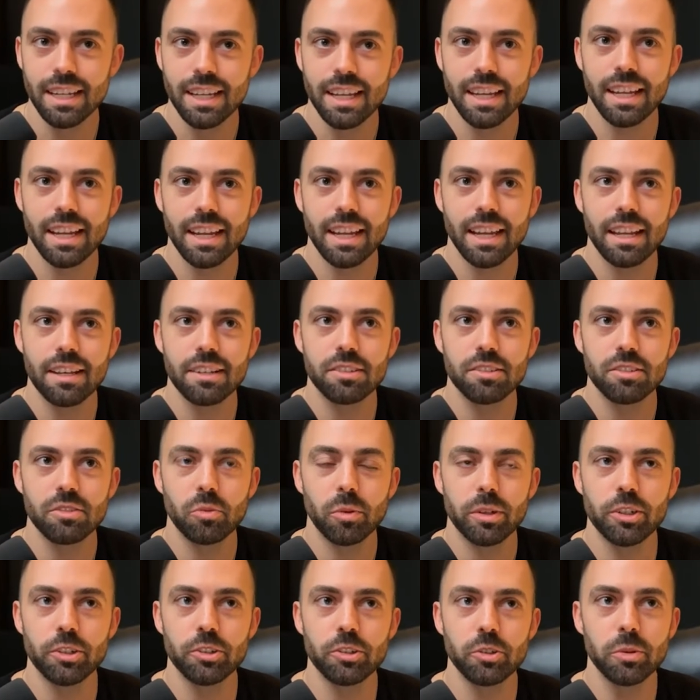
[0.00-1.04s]
And
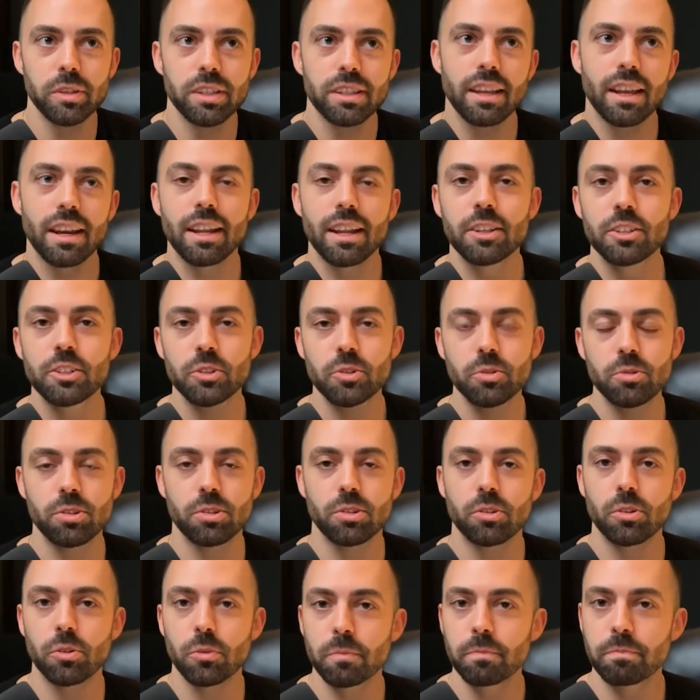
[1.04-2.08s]
when you're doing that on
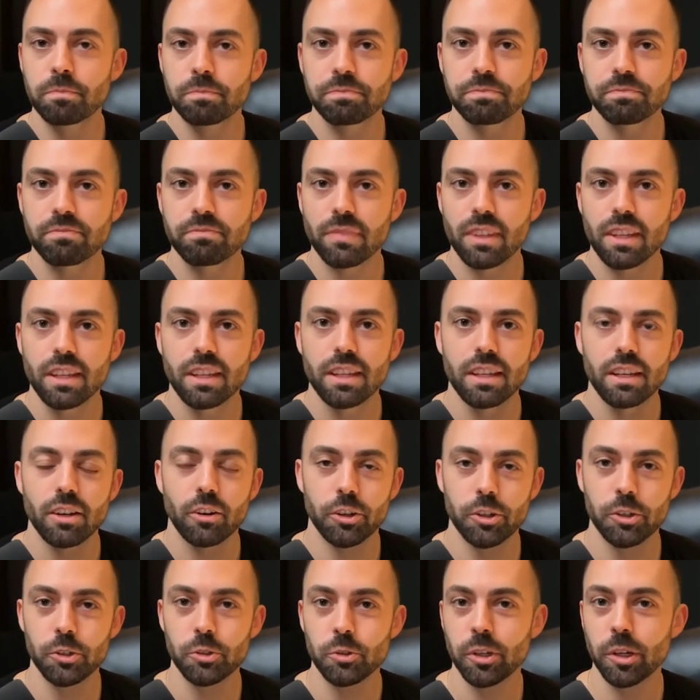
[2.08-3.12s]
YouTube, or
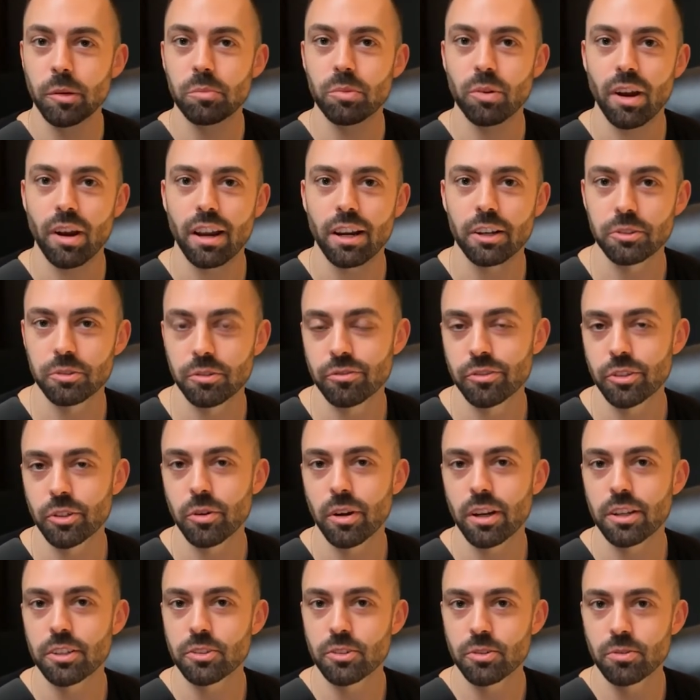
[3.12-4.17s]
you're doing a product review
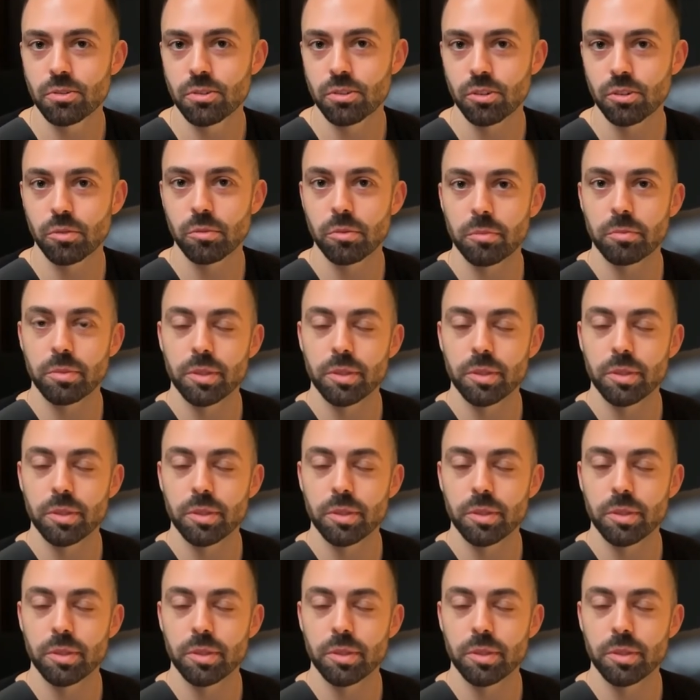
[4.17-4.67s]
on YouTube,